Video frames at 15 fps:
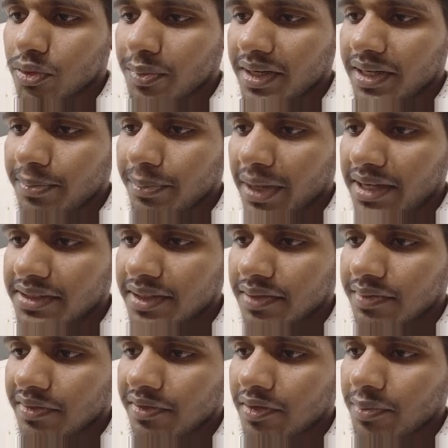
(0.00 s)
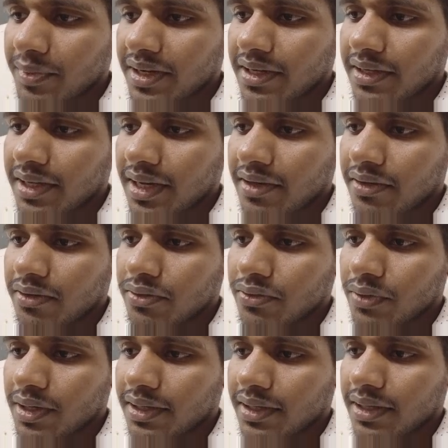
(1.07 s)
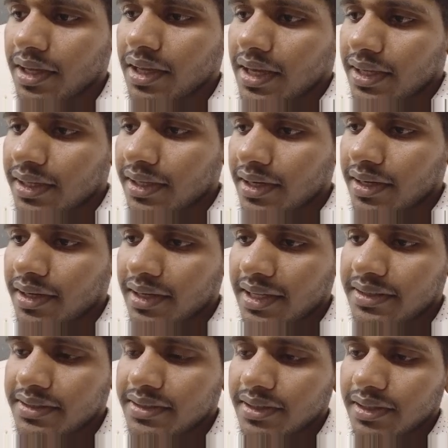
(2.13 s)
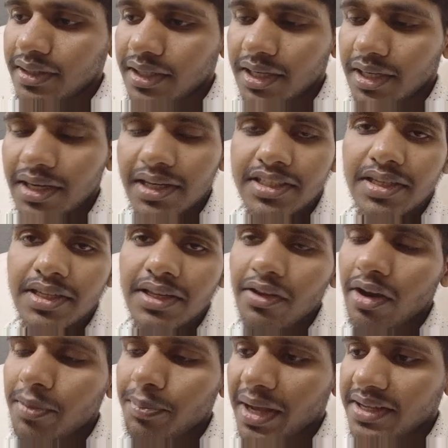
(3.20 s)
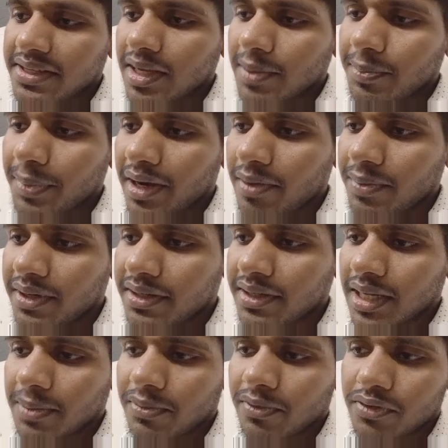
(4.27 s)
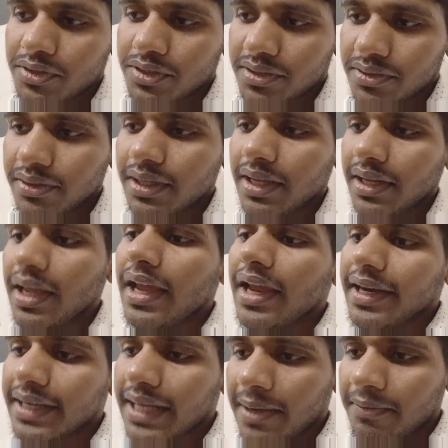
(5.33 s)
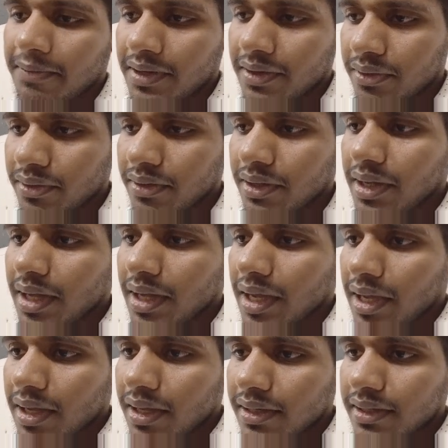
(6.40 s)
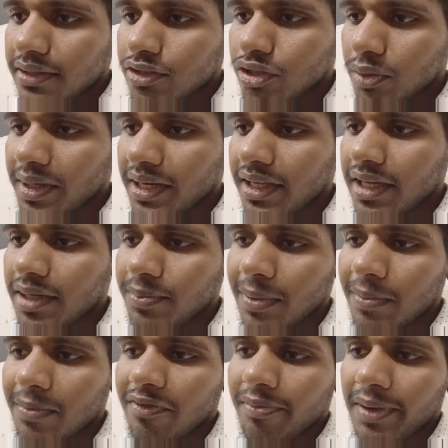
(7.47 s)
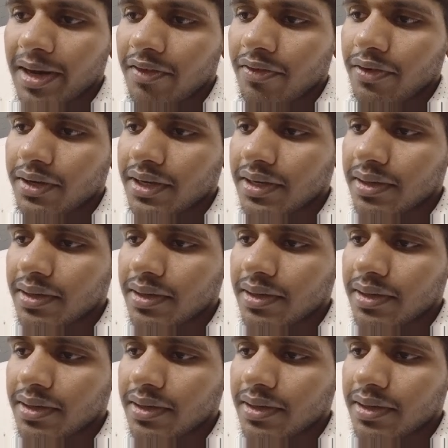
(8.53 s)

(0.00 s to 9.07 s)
the past network from minute 10 to 20. Here is you are passing a parameter type of questions, okay? Time window, show me the heat map of player 14.